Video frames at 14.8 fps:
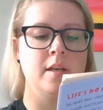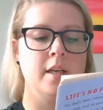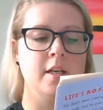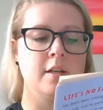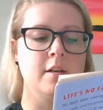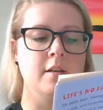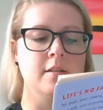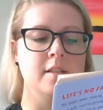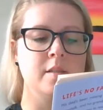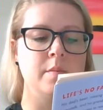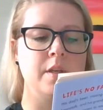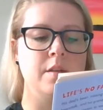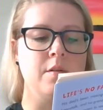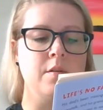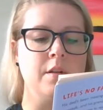It occurs to
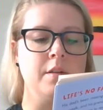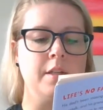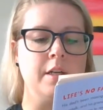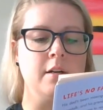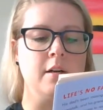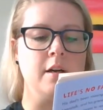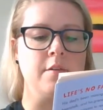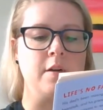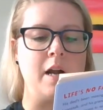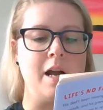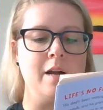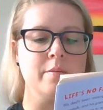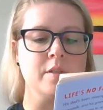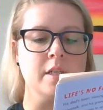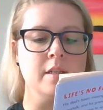me, though, that there are other
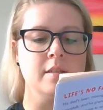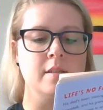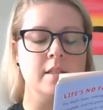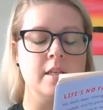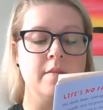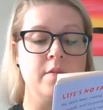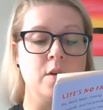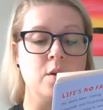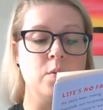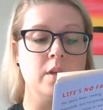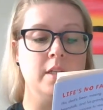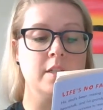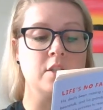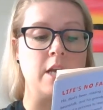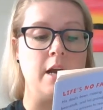options. If you're a
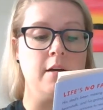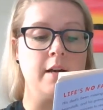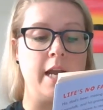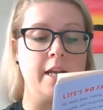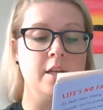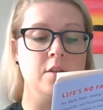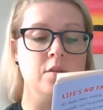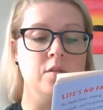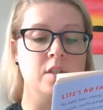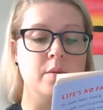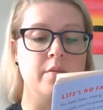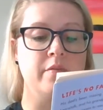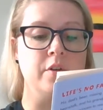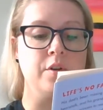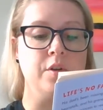willing child, I could use
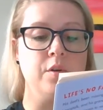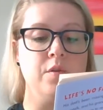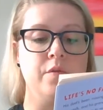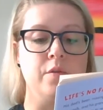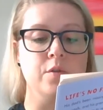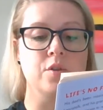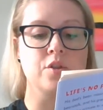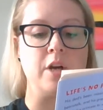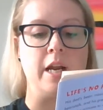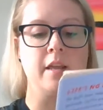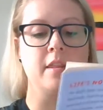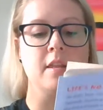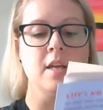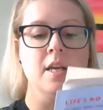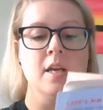some of your youthful
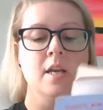strength.